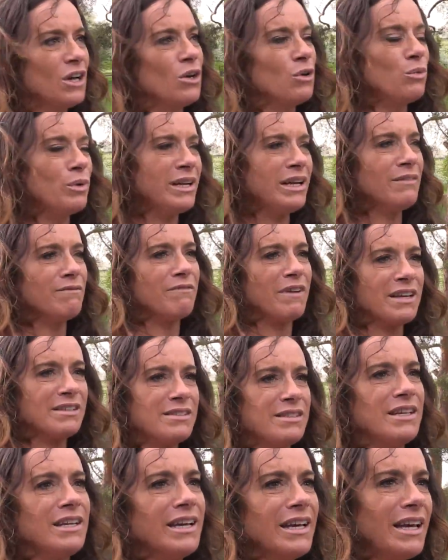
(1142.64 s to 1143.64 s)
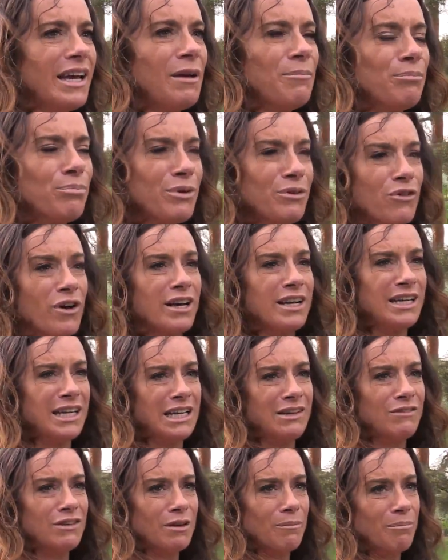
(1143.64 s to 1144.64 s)
reinvesting it and providing
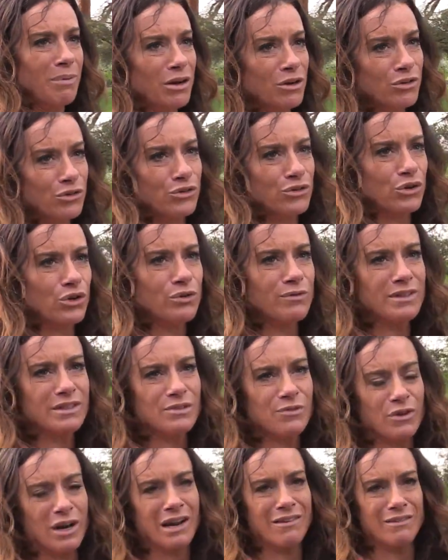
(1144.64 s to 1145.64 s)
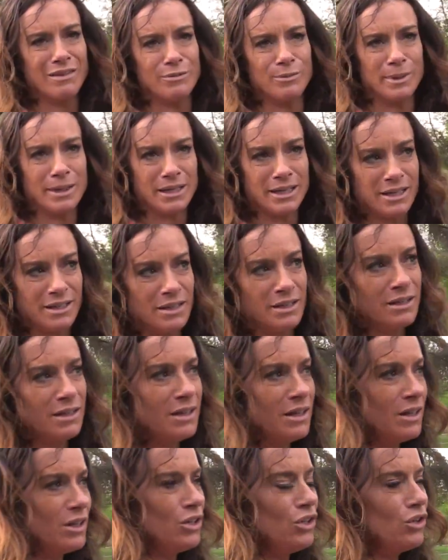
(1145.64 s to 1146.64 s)
even a better service for everybody.
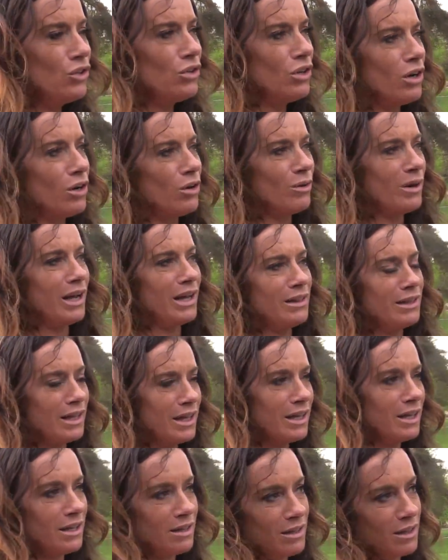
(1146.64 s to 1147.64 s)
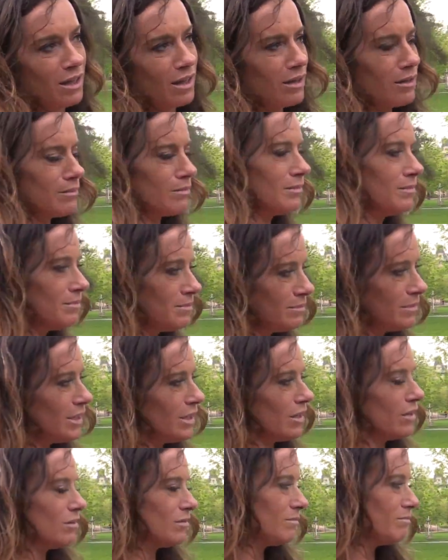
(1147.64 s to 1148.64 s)
And then,
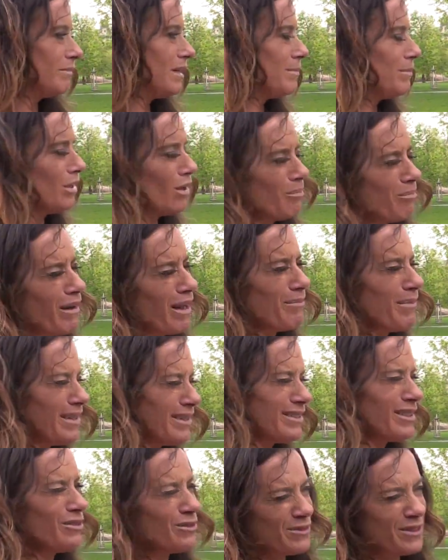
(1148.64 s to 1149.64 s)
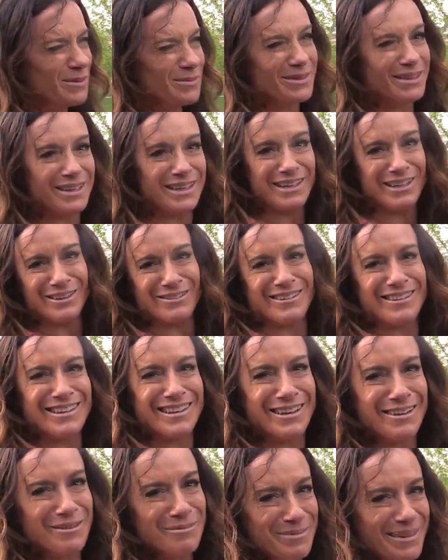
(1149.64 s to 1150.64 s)
maybe I'll buy myself something here and
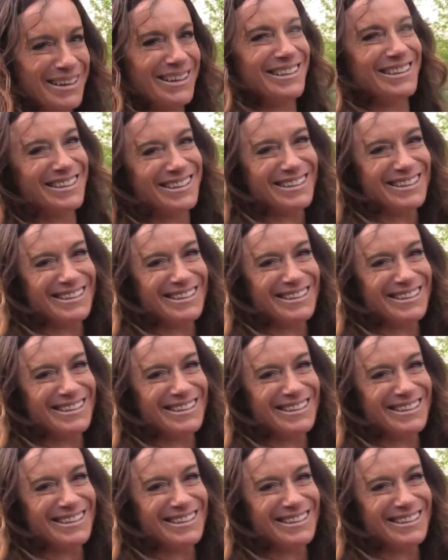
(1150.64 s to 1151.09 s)
there, but.